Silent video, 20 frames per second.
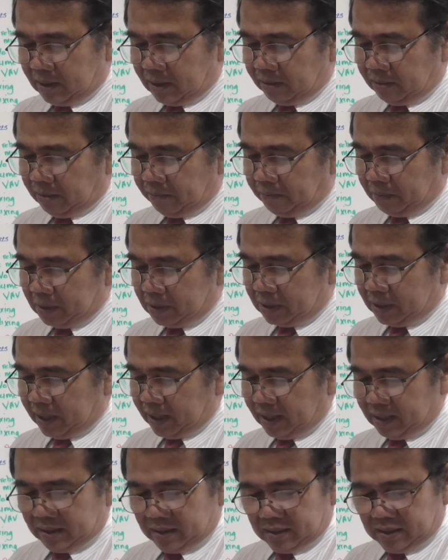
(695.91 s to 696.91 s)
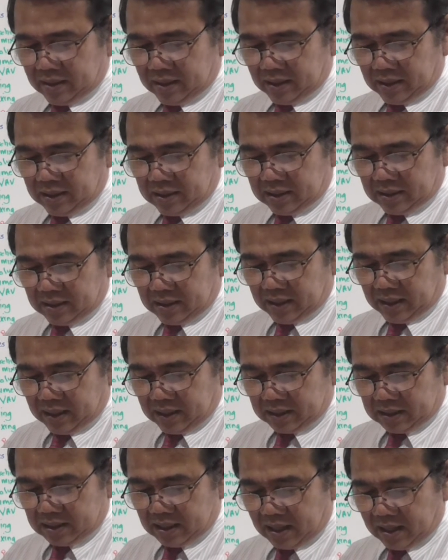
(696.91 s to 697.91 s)
represent the
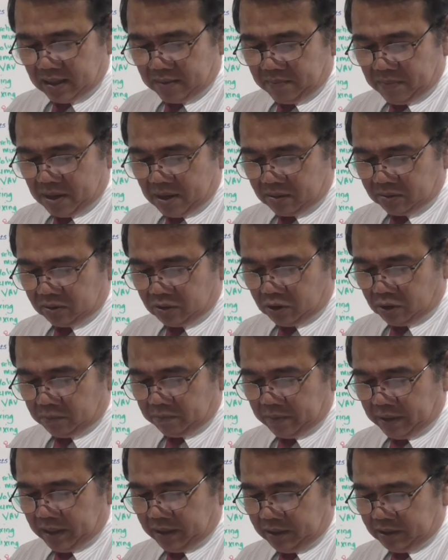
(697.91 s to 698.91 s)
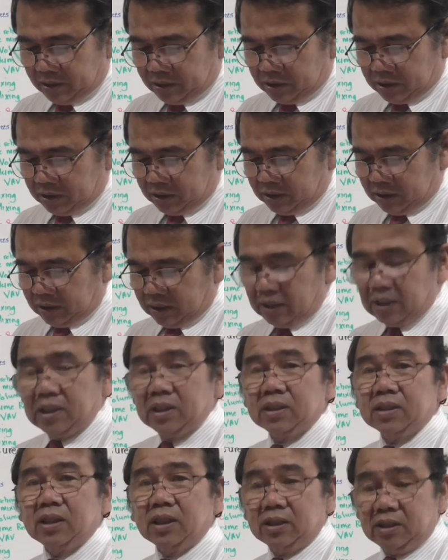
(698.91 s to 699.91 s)
exact amount of energy
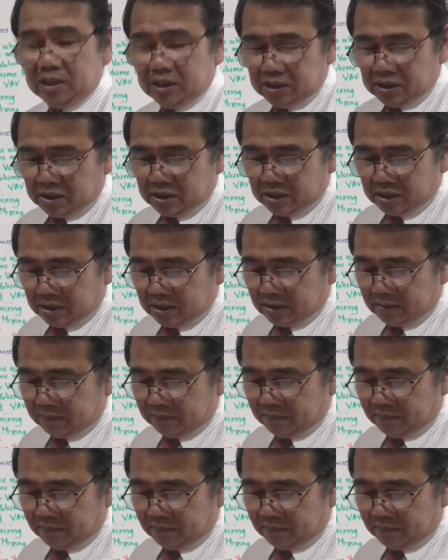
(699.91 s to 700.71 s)
that is